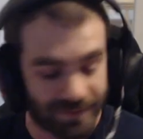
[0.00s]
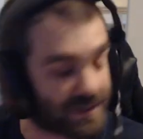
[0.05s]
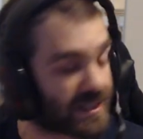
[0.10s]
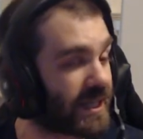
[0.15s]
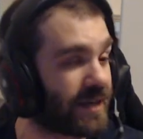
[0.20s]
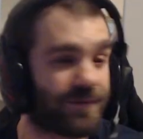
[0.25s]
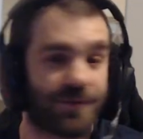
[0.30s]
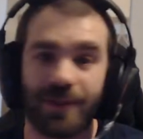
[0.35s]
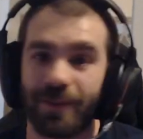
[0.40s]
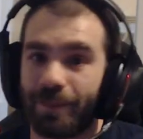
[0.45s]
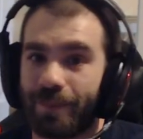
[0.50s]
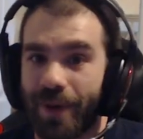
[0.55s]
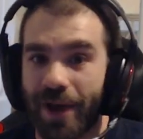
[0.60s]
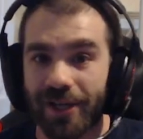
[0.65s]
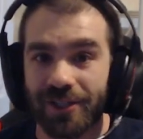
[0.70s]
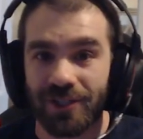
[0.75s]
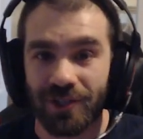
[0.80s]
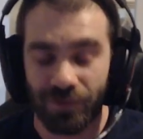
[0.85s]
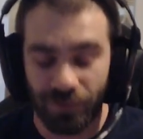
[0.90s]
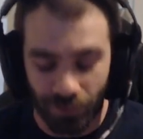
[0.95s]
give the
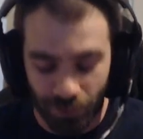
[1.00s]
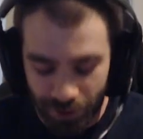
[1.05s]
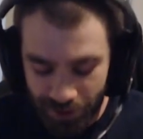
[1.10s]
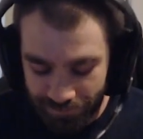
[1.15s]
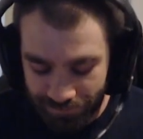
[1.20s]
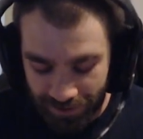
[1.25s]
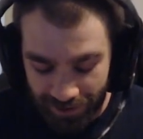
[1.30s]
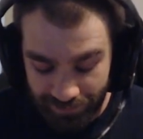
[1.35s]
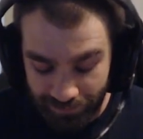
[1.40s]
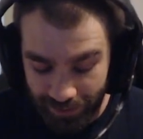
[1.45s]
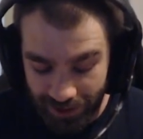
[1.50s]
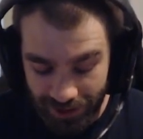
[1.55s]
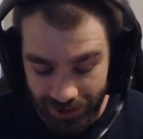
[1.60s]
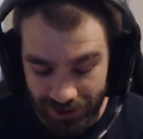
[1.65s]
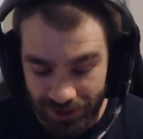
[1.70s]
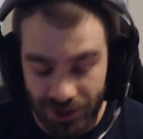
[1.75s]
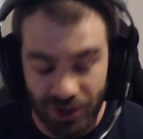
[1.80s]
best 45-minute